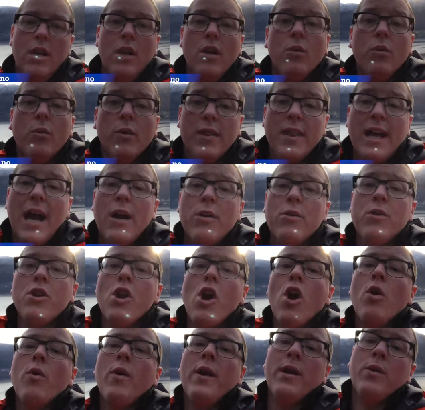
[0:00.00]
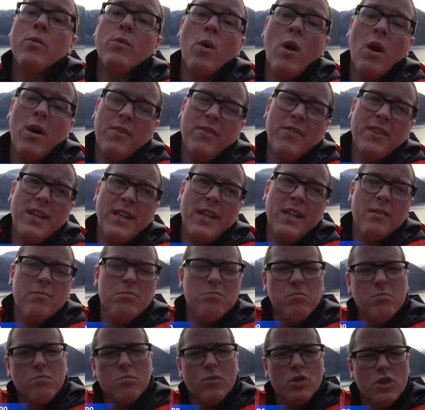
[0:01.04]
without knowing what the
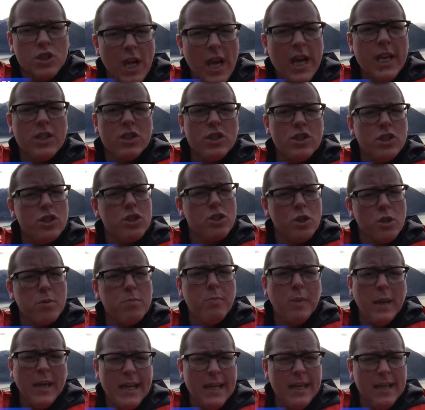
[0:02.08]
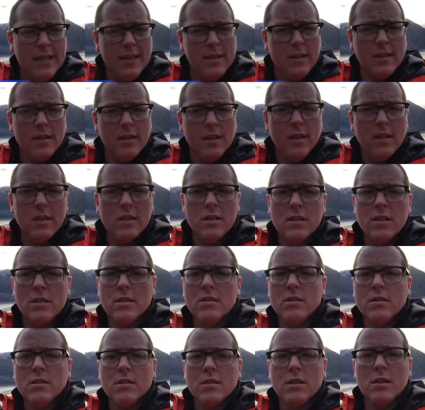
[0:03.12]
change should be,
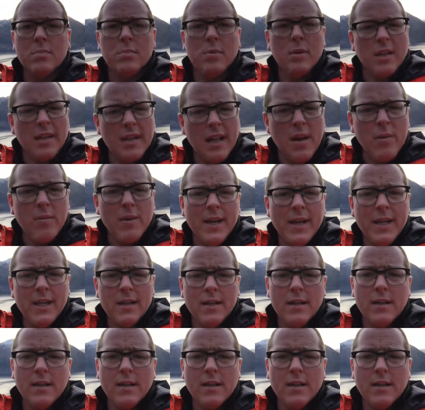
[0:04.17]
to put it that way.